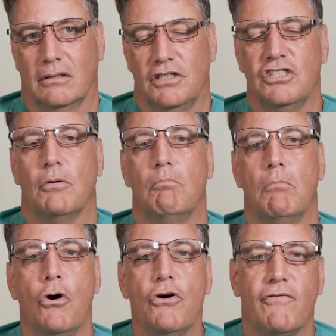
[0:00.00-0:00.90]
These are
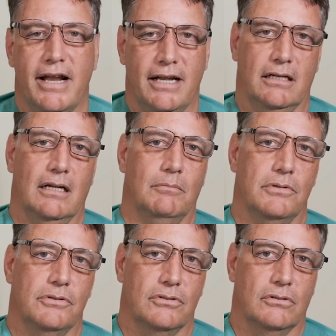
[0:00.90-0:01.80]
motivating
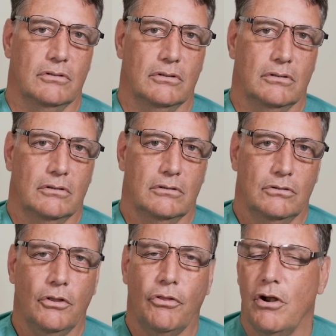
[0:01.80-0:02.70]
numbers,
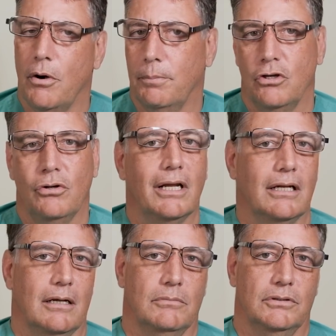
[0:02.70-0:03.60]
not therapeutic
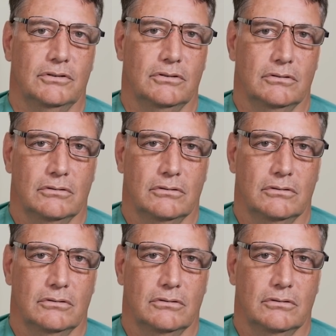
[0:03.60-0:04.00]
numbers.